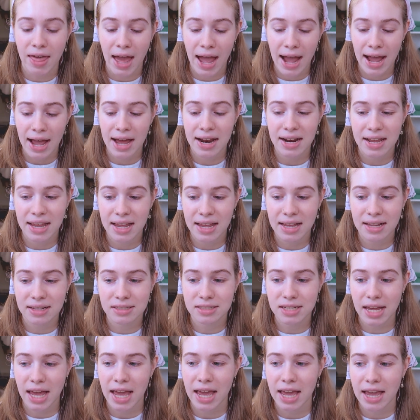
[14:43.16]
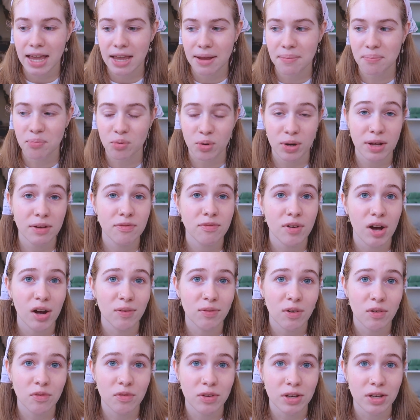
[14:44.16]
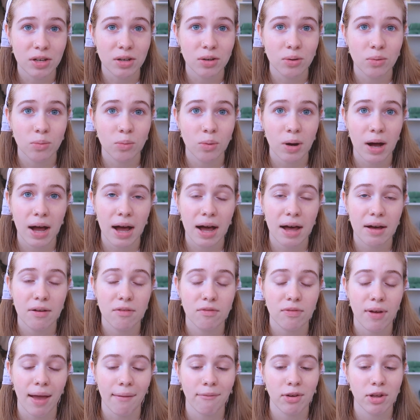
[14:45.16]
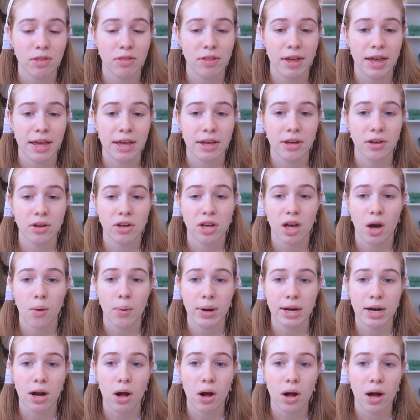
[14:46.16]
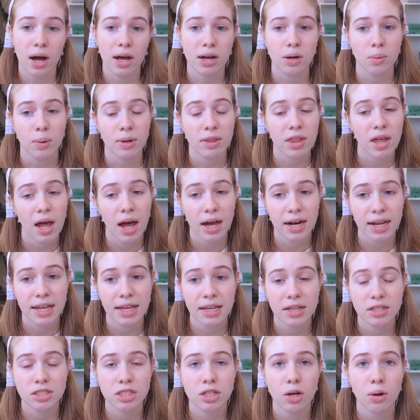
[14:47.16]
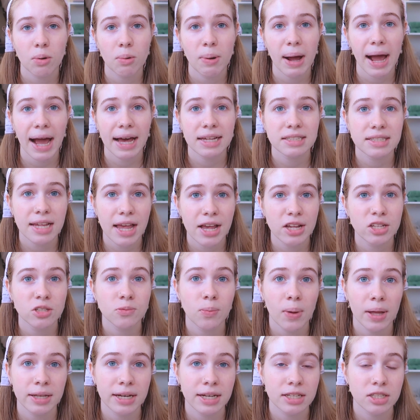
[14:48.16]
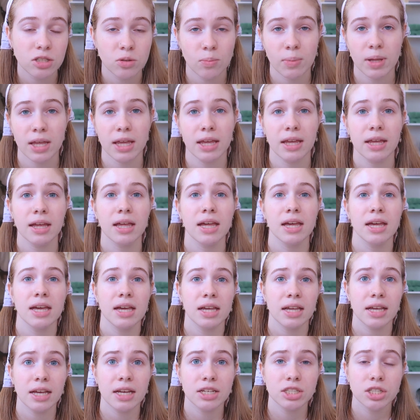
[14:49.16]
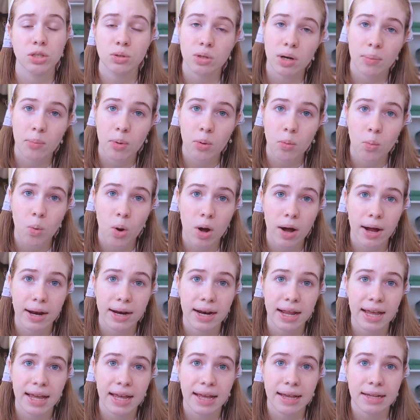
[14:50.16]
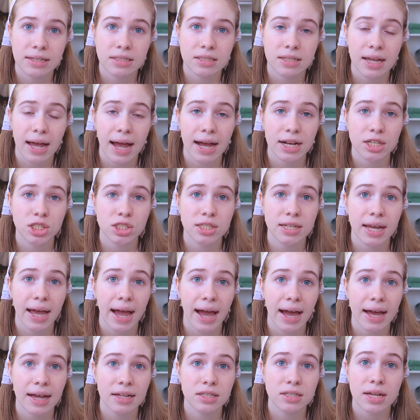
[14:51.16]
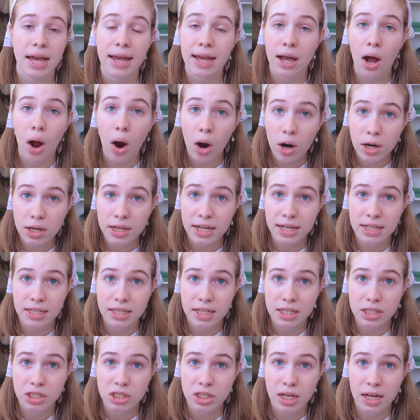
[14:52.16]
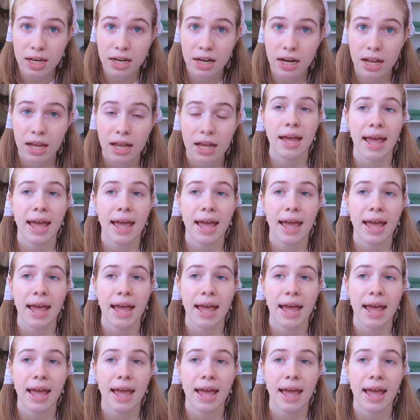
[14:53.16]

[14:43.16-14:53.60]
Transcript: that is a brief overview of everything going on with Honey. So as they explained it to me, issue number 1 is that she has a heart condition,